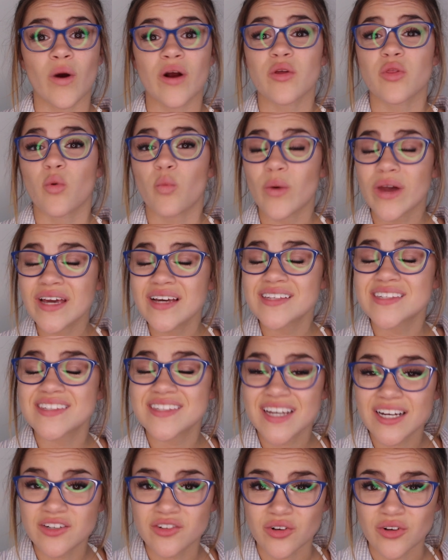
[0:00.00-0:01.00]
where the wink
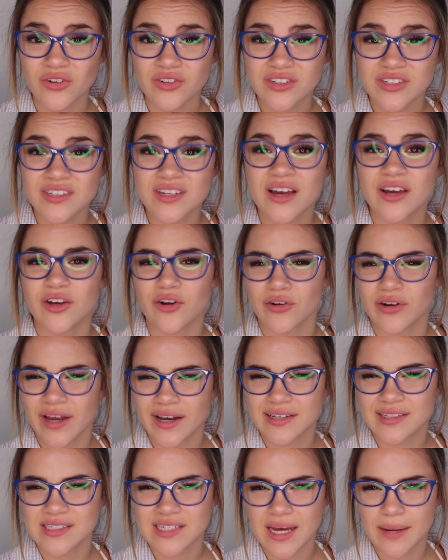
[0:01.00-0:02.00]
signals your
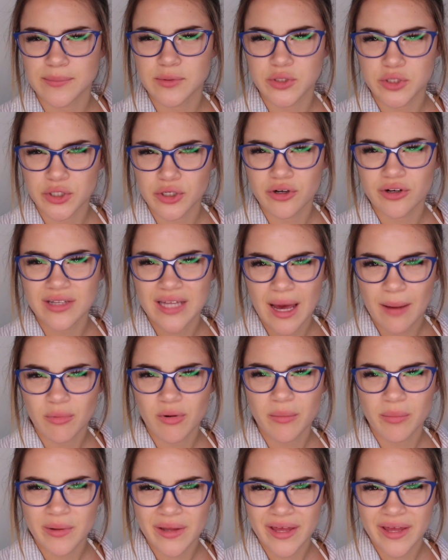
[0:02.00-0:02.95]
next step to your elaborate